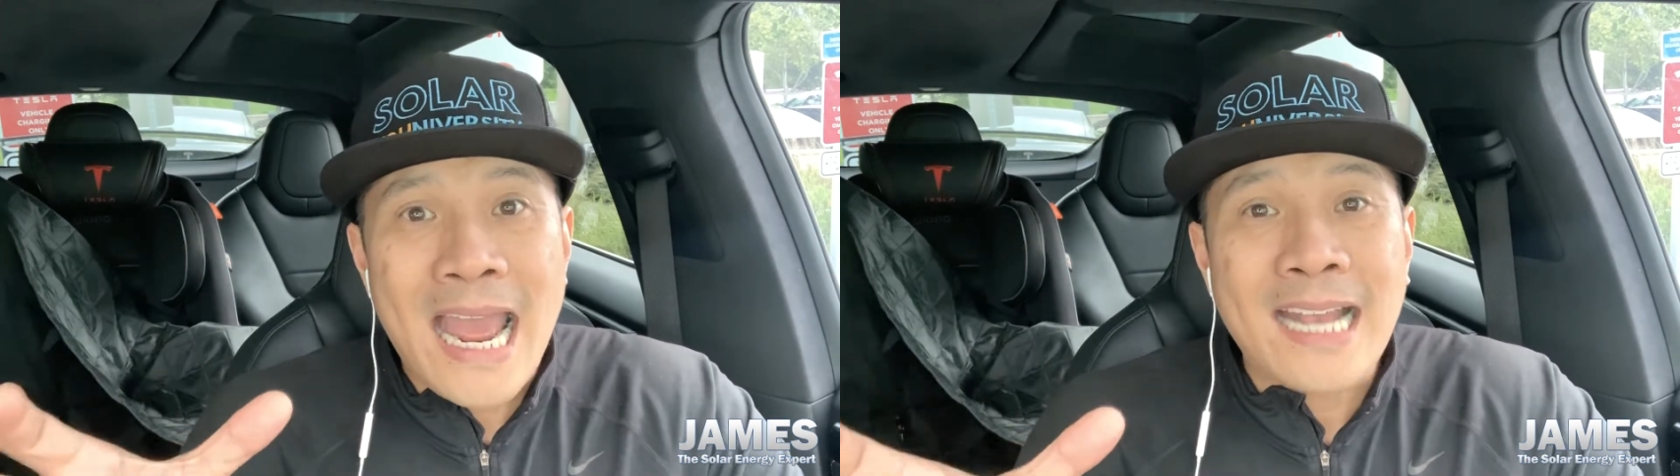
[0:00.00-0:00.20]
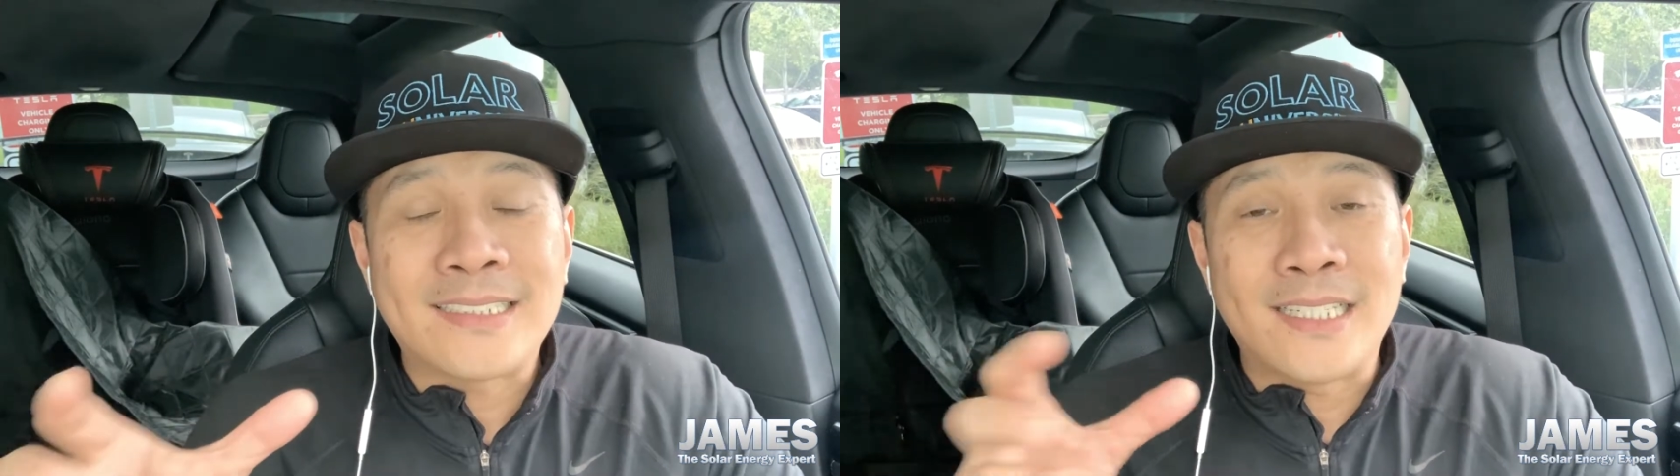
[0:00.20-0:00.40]

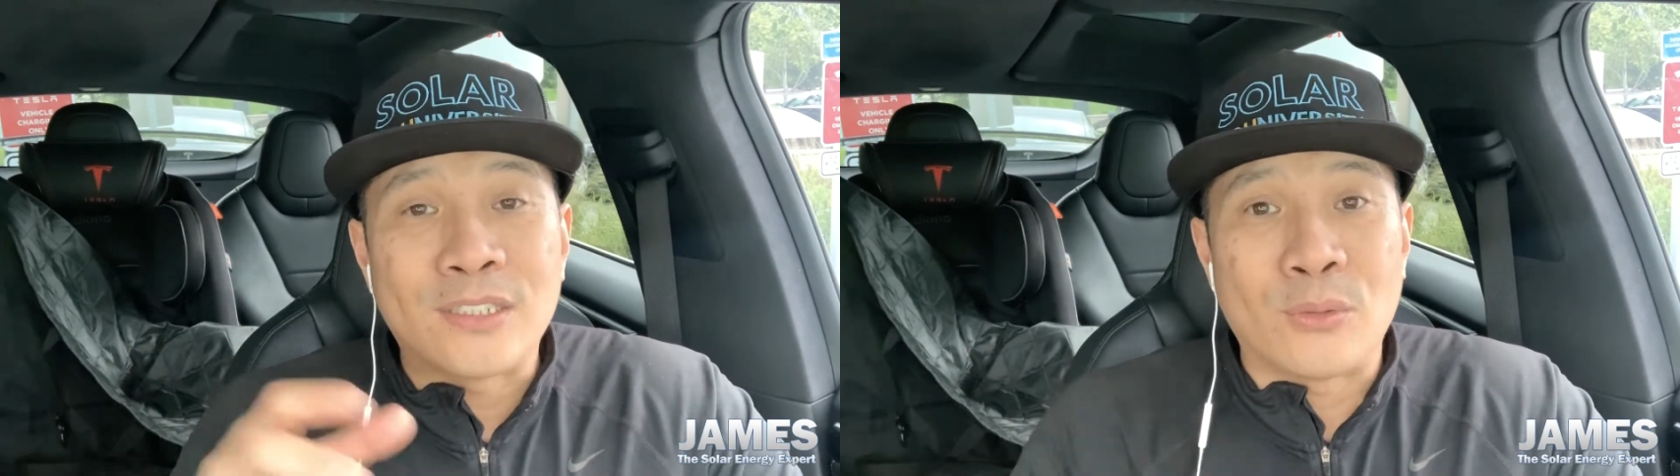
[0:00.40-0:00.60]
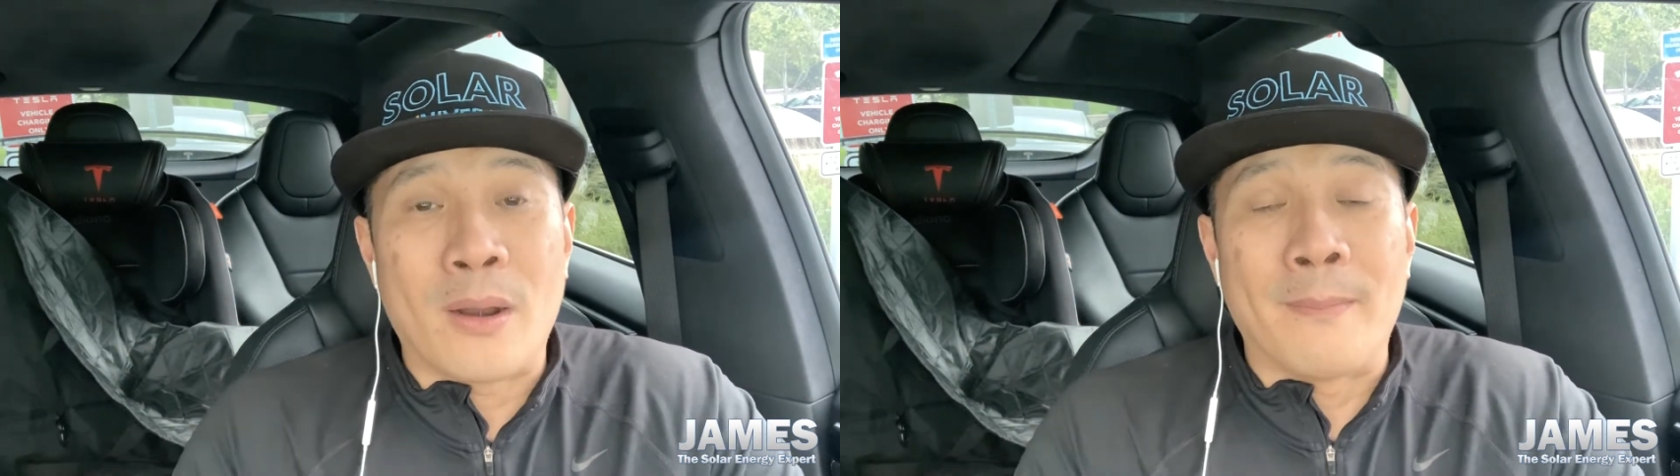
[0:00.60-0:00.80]
access
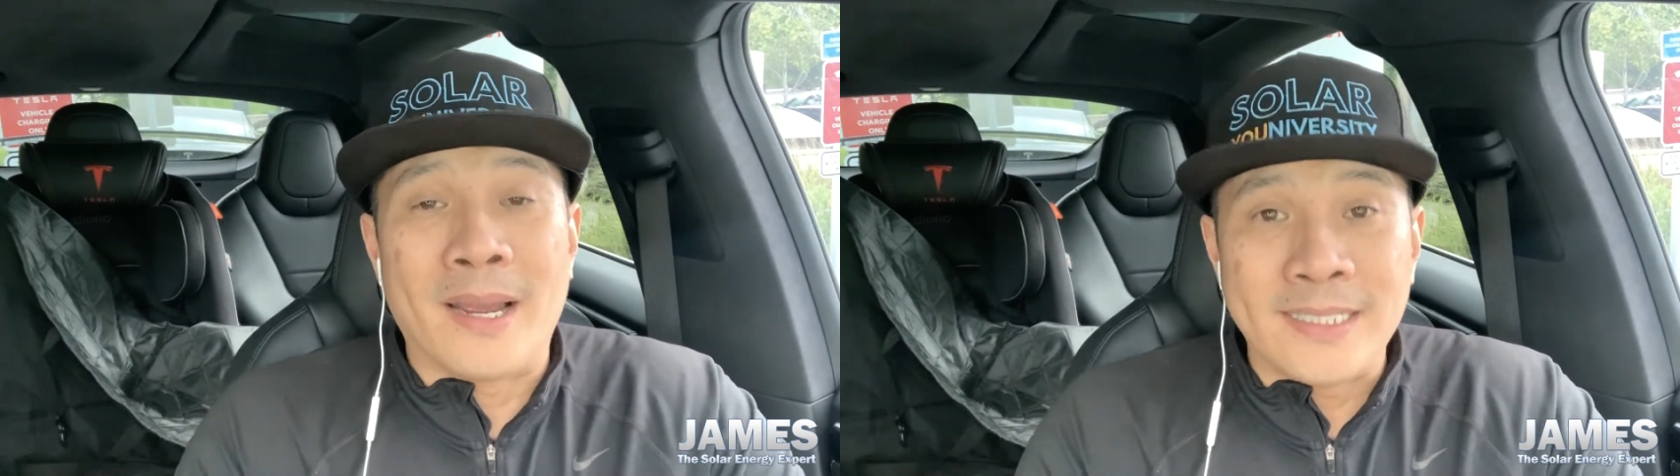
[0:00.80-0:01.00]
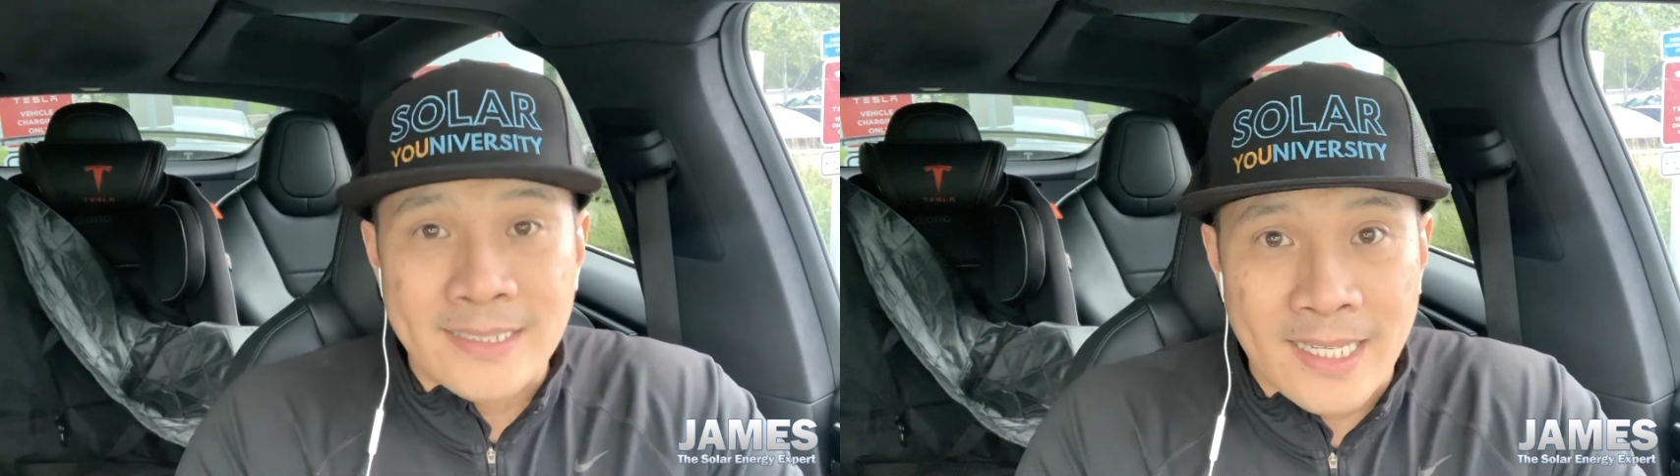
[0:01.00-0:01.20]
to our
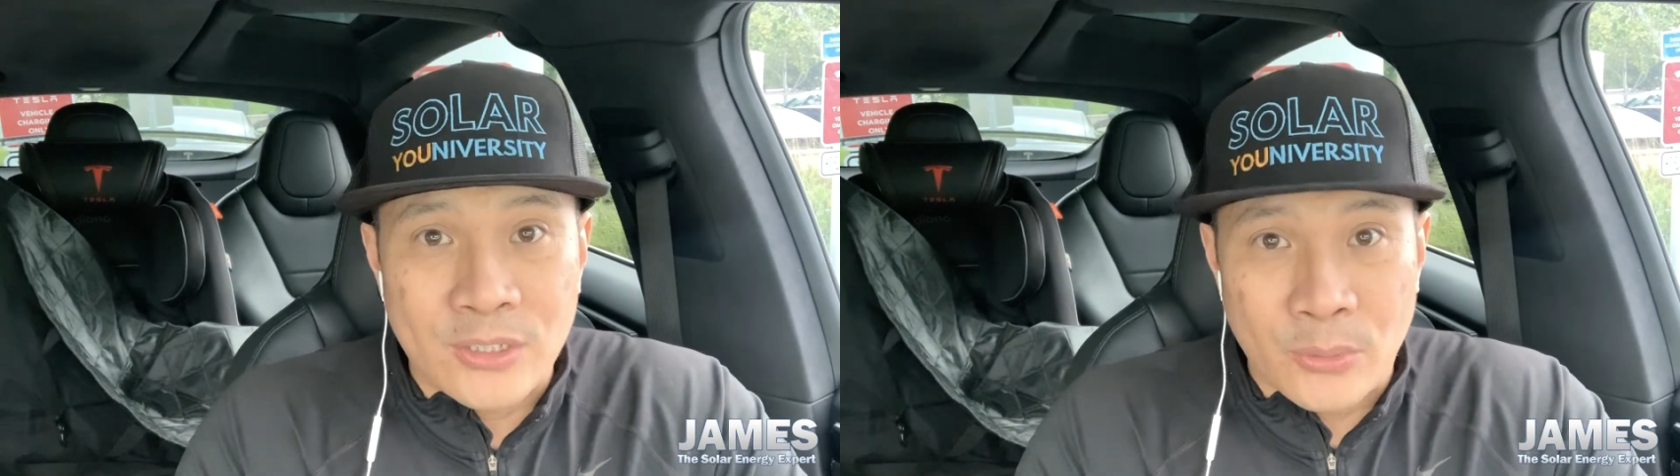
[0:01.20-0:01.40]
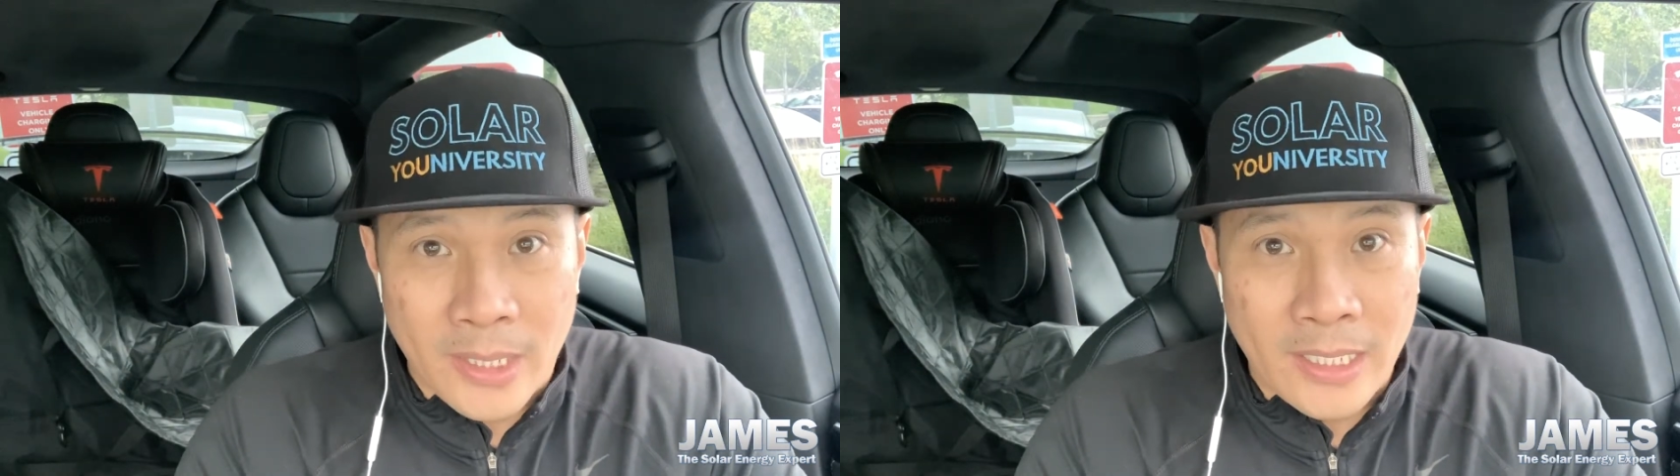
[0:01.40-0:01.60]
mindset
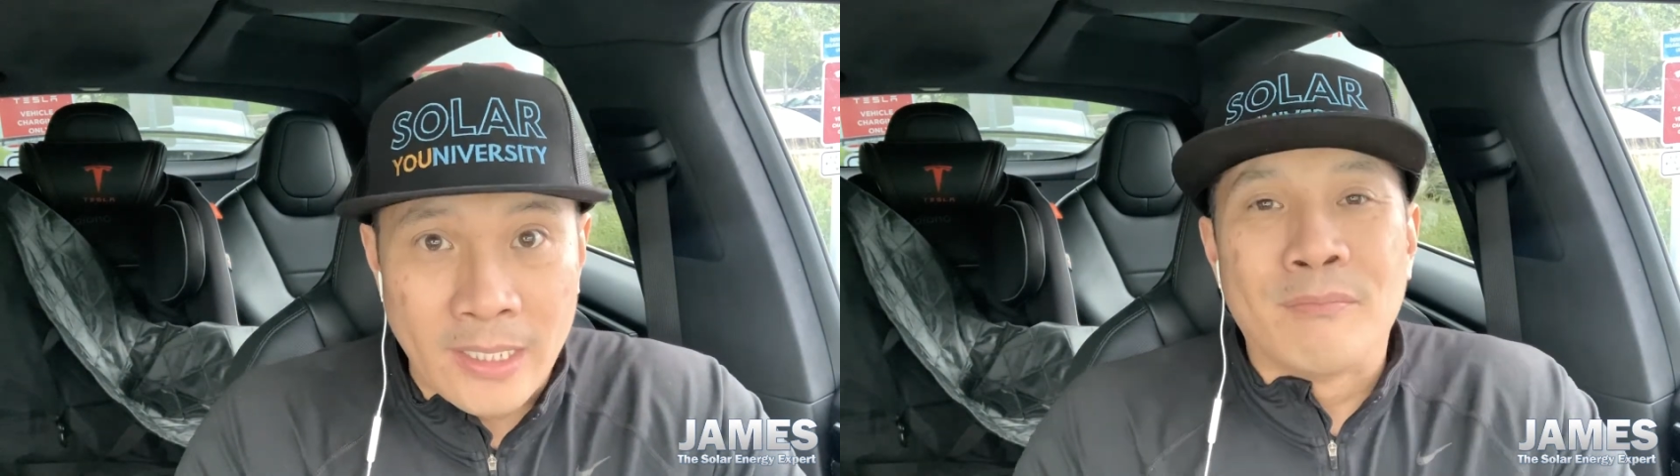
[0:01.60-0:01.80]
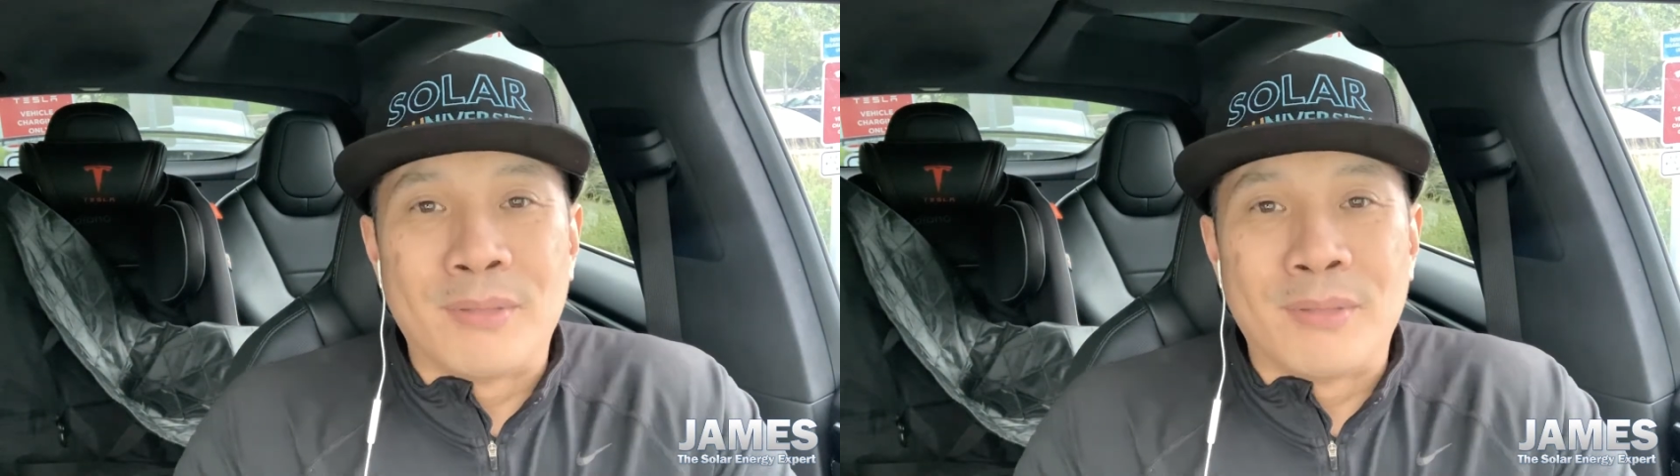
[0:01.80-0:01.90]
training